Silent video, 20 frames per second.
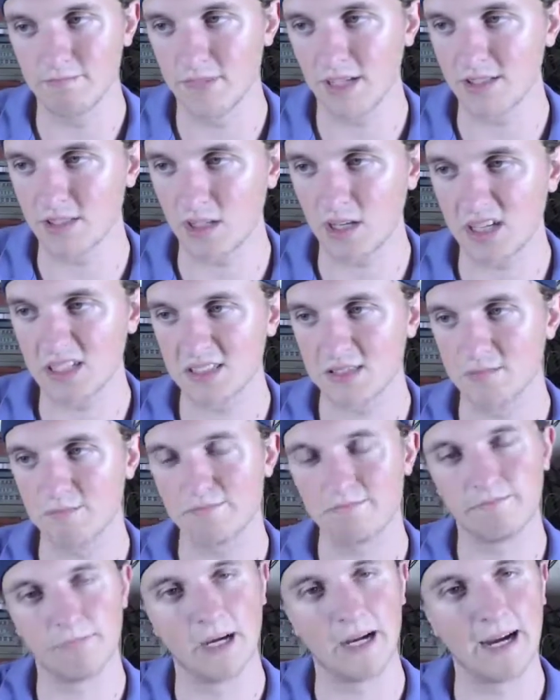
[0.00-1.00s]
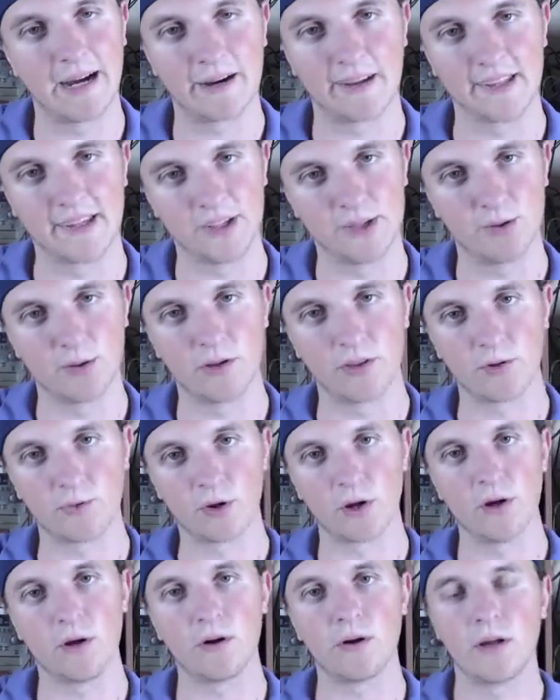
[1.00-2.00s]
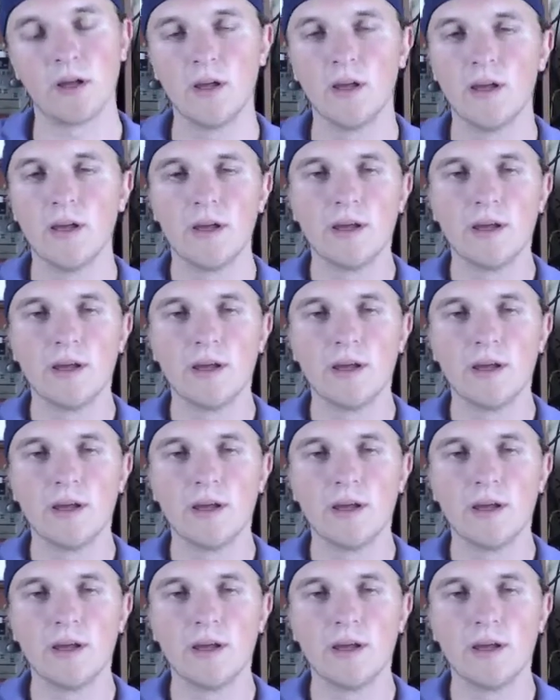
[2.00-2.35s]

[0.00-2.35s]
That's awesome. But how do they do on the road?